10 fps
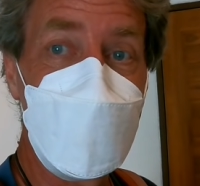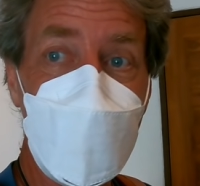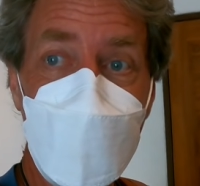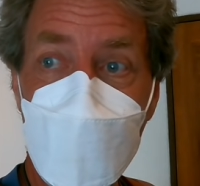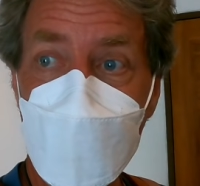
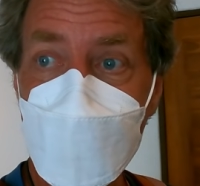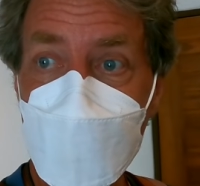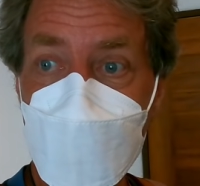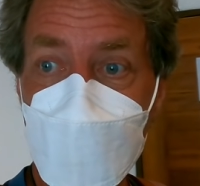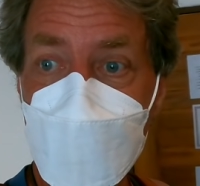So I'm going
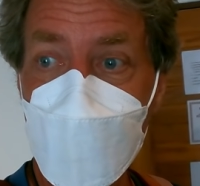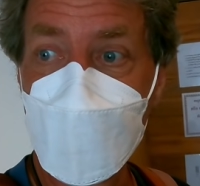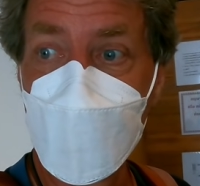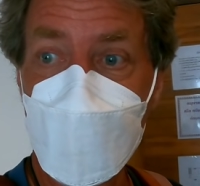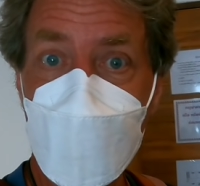to
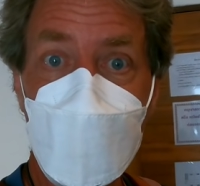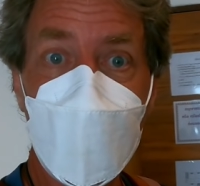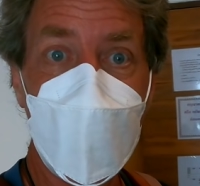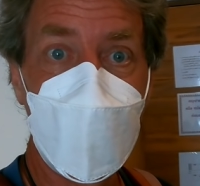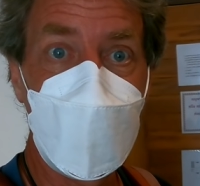get my big
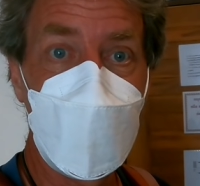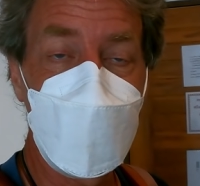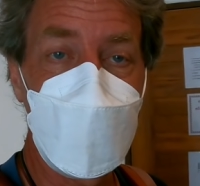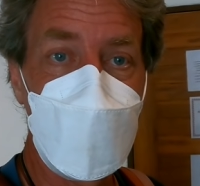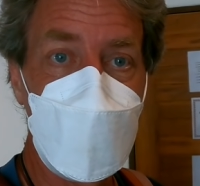bag
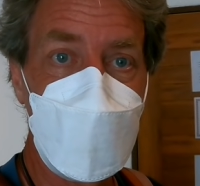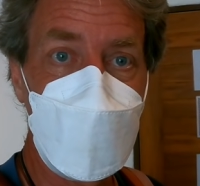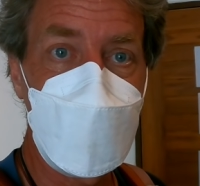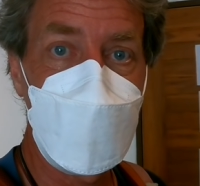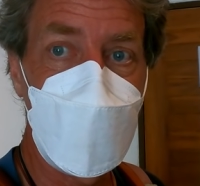off
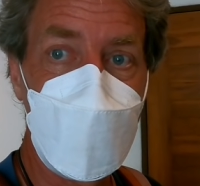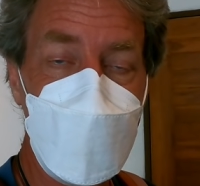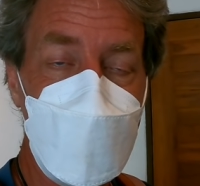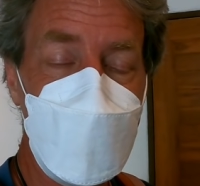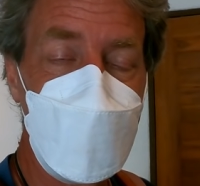the
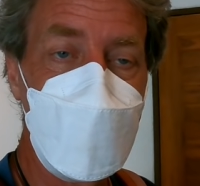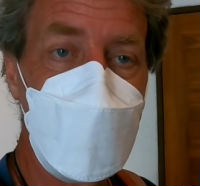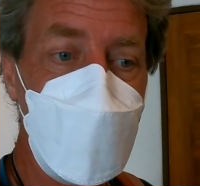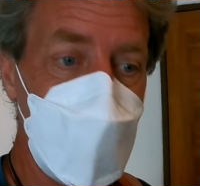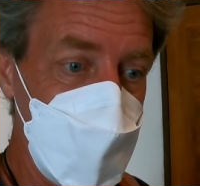
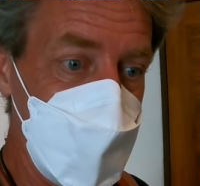scooter,